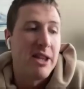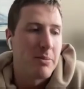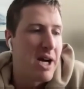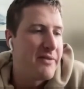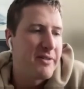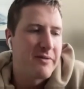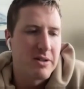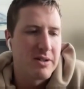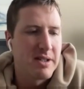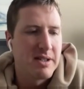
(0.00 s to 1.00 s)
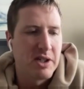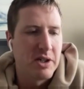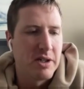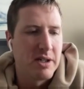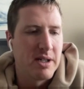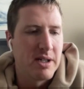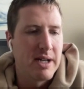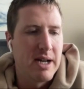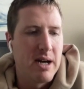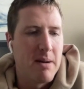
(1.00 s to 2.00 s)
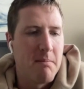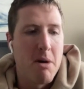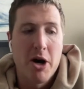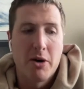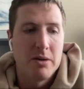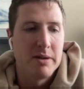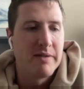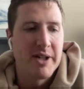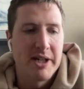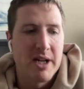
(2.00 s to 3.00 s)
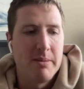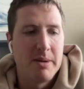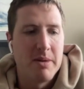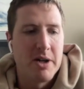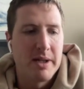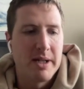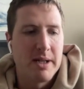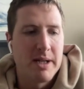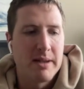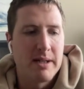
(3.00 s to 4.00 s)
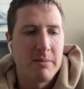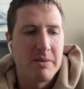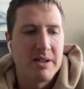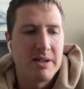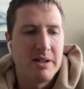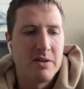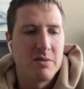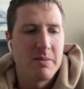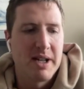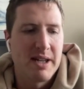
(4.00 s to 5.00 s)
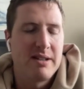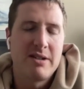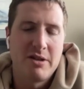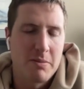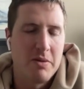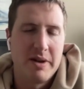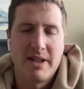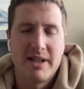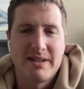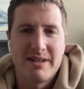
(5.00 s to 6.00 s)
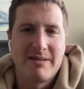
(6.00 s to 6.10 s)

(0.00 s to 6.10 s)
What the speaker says: the profit first is a good model and a very common model that a lot of therapists use. But to your point, that's